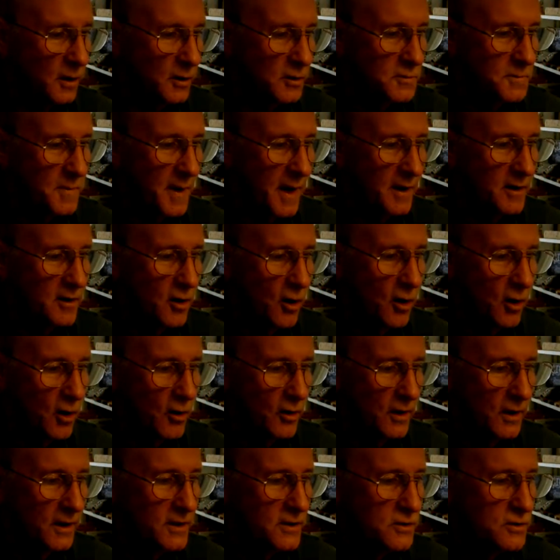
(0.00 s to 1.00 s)
you see down
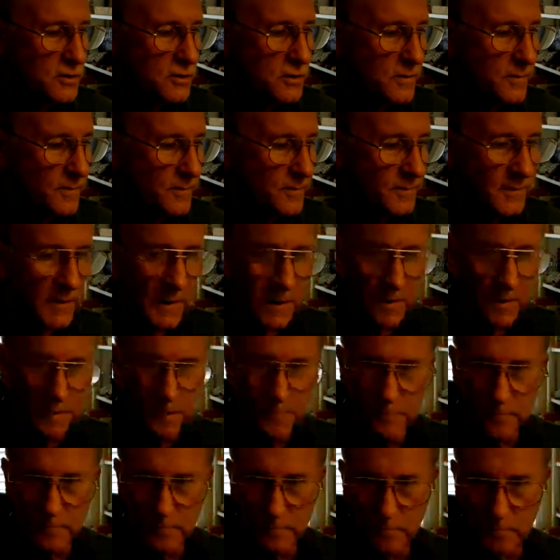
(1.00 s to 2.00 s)
there it talks about
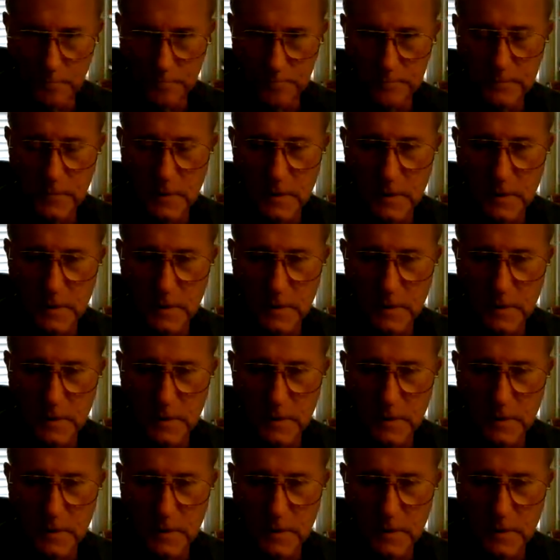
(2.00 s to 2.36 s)
cartilage.